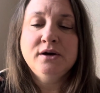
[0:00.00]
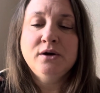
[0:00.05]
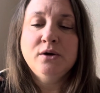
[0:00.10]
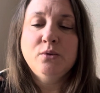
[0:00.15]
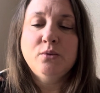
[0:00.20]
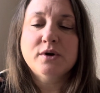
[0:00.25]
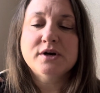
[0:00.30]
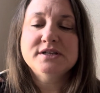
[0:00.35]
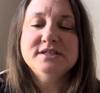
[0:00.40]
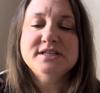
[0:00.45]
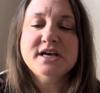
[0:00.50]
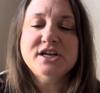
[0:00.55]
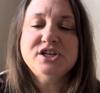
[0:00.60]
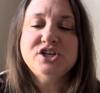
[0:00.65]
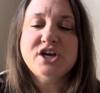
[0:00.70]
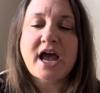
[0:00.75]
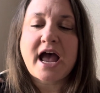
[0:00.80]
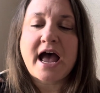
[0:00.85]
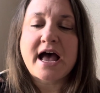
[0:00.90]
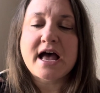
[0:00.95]
where such
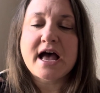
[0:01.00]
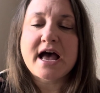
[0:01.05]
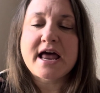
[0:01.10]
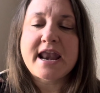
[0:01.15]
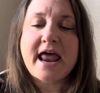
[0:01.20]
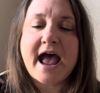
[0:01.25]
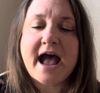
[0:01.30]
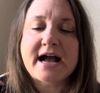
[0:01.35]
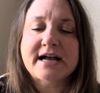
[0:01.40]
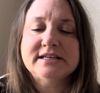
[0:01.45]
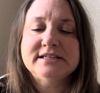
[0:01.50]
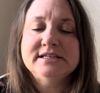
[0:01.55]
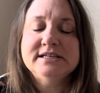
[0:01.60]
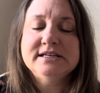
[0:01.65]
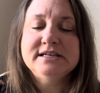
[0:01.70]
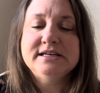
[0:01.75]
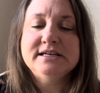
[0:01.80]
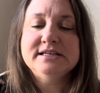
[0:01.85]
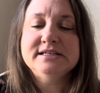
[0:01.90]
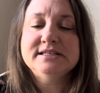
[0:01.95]
an act
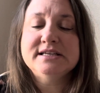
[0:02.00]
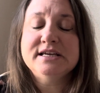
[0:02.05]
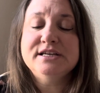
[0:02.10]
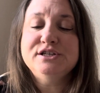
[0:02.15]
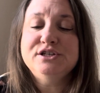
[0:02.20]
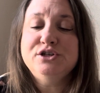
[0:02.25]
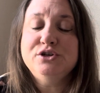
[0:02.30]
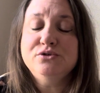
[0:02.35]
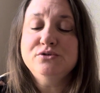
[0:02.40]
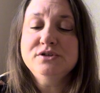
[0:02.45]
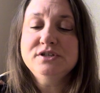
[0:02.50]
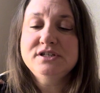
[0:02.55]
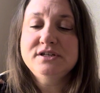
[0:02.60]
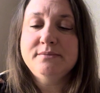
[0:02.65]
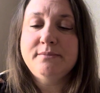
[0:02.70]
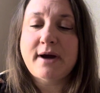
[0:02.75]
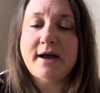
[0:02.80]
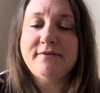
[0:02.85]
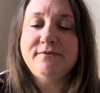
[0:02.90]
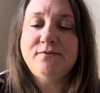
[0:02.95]
is induced
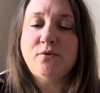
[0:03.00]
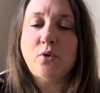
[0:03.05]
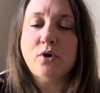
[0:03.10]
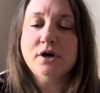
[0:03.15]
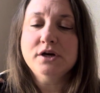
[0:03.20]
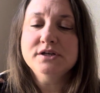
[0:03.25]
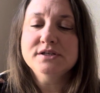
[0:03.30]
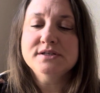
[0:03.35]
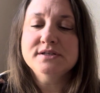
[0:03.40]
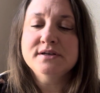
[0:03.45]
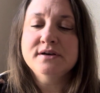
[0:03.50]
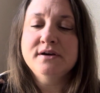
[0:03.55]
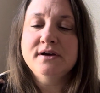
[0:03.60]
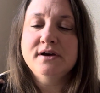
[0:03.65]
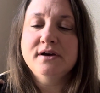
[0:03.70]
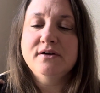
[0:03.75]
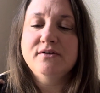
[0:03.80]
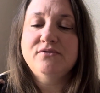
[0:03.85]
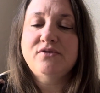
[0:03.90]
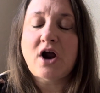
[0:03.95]
by force,
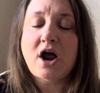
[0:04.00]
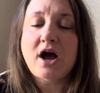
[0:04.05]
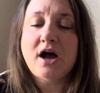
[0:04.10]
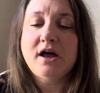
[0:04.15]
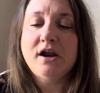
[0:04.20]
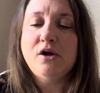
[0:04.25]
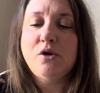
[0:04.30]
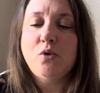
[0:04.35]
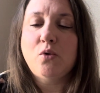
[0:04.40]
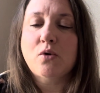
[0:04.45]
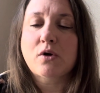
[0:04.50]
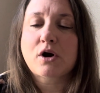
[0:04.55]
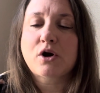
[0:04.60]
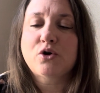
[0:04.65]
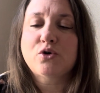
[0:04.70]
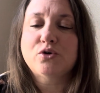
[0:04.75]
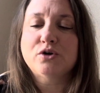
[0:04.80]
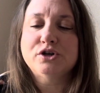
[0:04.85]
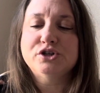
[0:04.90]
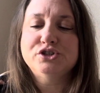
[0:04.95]
fraud, or
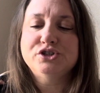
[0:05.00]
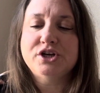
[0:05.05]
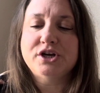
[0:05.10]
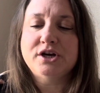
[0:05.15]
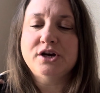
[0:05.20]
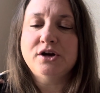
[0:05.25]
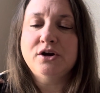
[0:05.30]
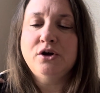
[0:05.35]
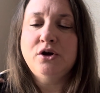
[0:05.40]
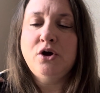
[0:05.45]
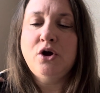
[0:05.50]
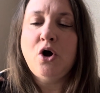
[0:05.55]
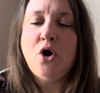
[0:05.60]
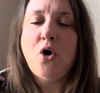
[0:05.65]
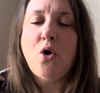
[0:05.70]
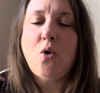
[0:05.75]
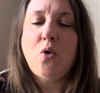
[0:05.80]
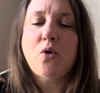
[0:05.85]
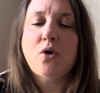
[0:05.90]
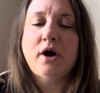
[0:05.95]
coercion,
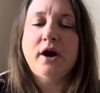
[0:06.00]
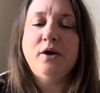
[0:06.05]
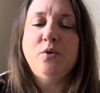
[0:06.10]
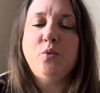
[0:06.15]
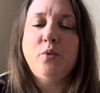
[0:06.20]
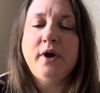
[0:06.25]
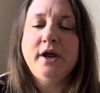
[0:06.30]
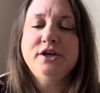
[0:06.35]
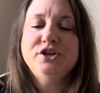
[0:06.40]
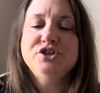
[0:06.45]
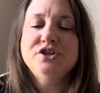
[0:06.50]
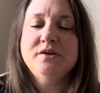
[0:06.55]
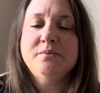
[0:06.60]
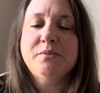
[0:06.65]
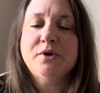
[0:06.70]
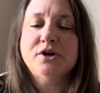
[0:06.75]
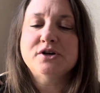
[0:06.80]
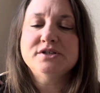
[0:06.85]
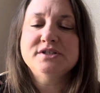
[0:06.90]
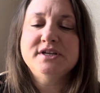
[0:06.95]
or in which the
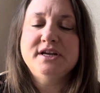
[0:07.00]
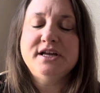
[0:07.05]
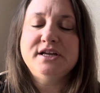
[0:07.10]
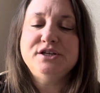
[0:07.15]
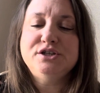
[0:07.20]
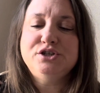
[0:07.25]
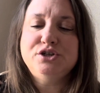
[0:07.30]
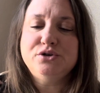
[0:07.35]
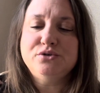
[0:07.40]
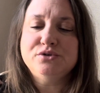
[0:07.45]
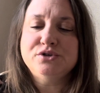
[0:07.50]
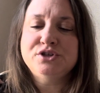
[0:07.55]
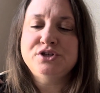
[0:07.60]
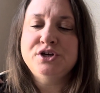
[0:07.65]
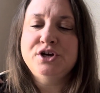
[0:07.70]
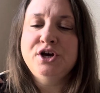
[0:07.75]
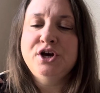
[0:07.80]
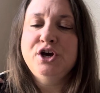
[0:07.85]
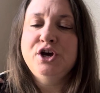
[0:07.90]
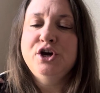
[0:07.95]
person induced
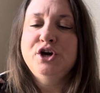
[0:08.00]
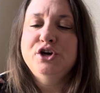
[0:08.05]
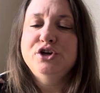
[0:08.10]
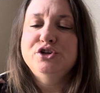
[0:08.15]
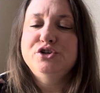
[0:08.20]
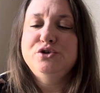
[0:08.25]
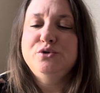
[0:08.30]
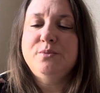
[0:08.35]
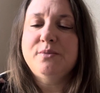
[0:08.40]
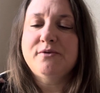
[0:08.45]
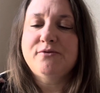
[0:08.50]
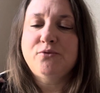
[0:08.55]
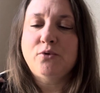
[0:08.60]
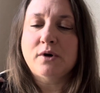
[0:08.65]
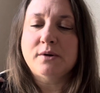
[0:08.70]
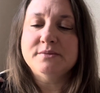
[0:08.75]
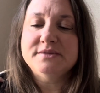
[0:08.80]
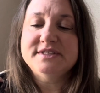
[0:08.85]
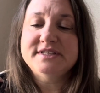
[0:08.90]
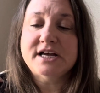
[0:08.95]
to
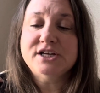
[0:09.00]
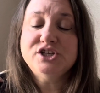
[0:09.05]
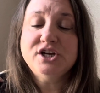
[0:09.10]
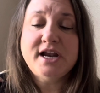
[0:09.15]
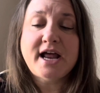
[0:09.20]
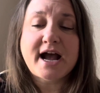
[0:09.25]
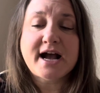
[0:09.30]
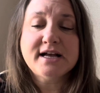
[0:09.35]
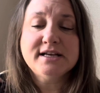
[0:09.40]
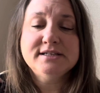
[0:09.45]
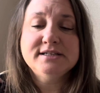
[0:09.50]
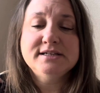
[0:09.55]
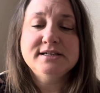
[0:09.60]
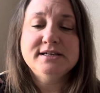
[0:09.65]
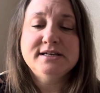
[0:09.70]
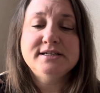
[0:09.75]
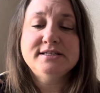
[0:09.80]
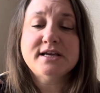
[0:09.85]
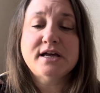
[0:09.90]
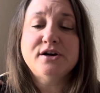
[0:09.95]
perform such an act
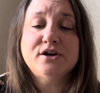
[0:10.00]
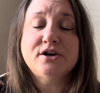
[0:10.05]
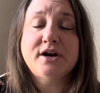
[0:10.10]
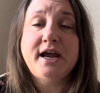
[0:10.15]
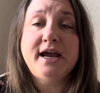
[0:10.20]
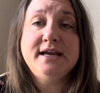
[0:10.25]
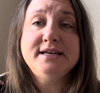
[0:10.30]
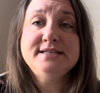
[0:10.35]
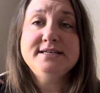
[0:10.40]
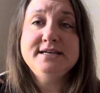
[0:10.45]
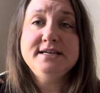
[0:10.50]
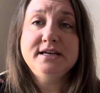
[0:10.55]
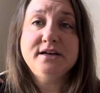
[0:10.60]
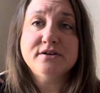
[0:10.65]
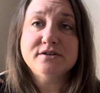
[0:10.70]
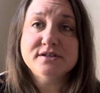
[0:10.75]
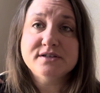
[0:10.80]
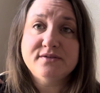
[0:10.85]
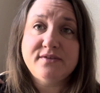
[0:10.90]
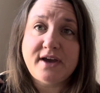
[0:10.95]
is under 18
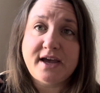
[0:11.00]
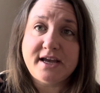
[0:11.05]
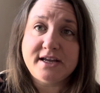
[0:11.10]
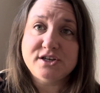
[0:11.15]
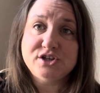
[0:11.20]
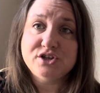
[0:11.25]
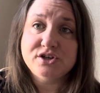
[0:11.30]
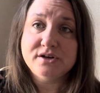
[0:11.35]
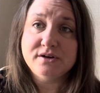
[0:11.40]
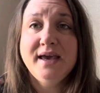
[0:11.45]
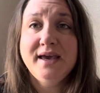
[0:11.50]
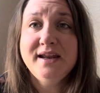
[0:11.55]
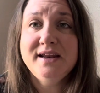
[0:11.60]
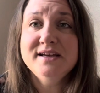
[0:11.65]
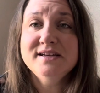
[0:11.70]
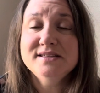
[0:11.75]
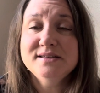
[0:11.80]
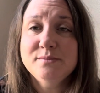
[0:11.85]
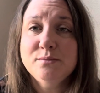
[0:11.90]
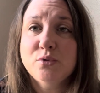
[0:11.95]
years of age. It
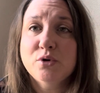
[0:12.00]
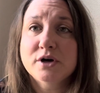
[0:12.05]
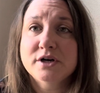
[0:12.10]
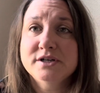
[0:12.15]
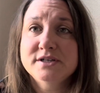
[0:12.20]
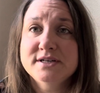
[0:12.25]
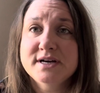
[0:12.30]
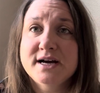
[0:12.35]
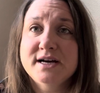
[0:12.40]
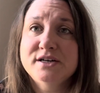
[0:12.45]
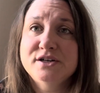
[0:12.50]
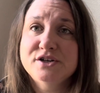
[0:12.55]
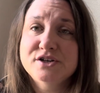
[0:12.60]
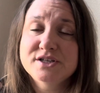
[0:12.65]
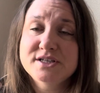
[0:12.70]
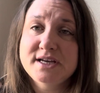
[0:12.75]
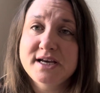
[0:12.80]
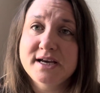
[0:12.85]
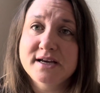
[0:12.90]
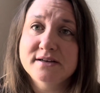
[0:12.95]
is important to
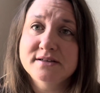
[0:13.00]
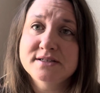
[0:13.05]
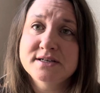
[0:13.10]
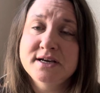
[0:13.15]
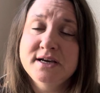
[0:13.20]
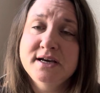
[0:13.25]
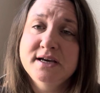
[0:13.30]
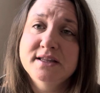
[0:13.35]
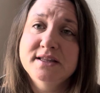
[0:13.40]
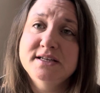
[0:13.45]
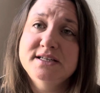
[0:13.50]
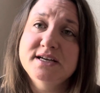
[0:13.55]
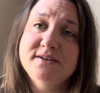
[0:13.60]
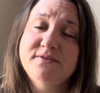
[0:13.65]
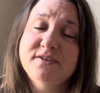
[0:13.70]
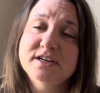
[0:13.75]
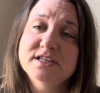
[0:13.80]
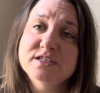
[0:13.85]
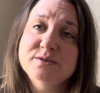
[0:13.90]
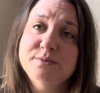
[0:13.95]
understand the
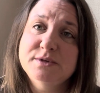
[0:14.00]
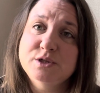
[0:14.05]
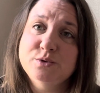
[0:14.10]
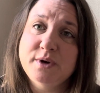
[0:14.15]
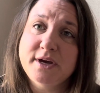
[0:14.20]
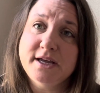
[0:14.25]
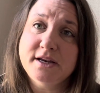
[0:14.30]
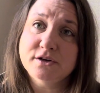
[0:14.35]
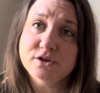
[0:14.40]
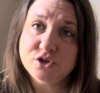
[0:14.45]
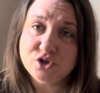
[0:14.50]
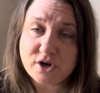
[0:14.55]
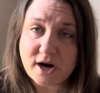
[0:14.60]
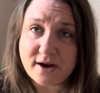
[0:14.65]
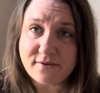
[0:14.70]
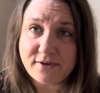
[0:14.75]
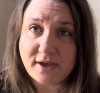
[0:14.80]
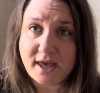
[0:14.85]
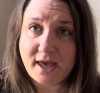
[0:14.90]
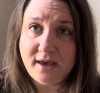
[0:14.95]
difference between
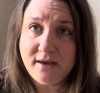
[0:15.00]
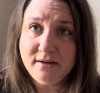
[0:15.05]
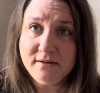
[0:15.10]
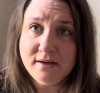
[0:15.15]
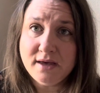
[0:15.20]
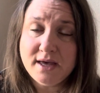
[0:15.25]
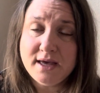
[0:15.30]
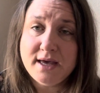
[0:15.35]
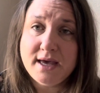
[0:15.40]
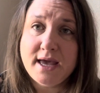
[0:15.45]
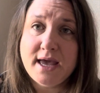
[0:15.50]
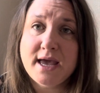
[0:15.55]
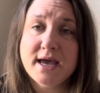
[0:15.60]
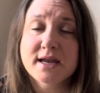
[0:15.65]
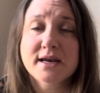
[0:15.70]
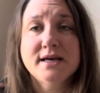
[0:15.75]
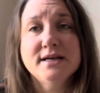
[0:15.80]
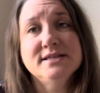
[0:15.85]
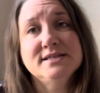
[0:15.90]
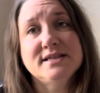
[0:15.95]
trafficking
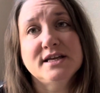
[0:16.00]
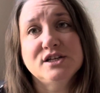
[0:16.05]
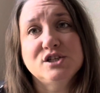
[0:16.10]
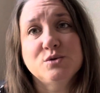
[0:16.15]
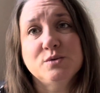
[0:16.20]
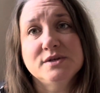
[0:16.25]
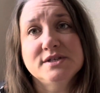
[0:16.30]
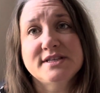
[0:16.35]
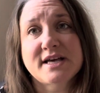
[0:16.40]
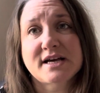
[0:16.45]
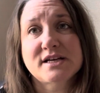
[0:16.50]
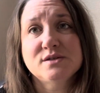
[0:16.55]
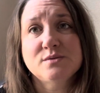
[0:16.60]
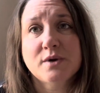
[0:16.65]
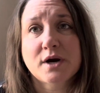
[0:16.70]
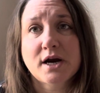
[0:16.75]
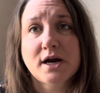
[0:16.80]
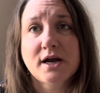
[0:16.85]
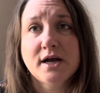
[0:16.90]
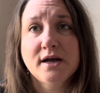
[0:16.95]
and consensual sex
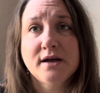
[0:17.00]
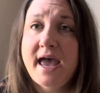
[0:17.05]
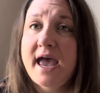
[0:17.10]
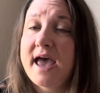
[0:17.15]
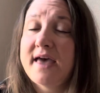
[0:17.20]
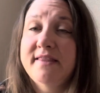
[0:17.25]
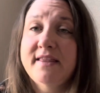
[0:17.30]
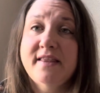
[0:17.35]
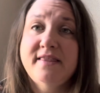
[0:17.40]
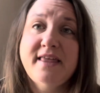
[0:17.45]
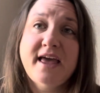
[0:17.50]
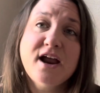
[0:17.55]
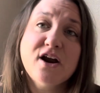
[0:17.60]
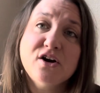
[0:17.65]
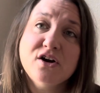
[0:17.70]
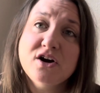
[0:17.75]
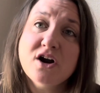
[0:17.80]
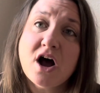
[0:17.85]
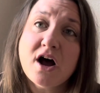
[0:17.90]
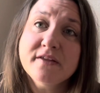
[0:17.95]
work, and that they are
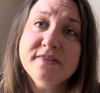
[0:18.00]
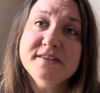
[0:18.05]
not the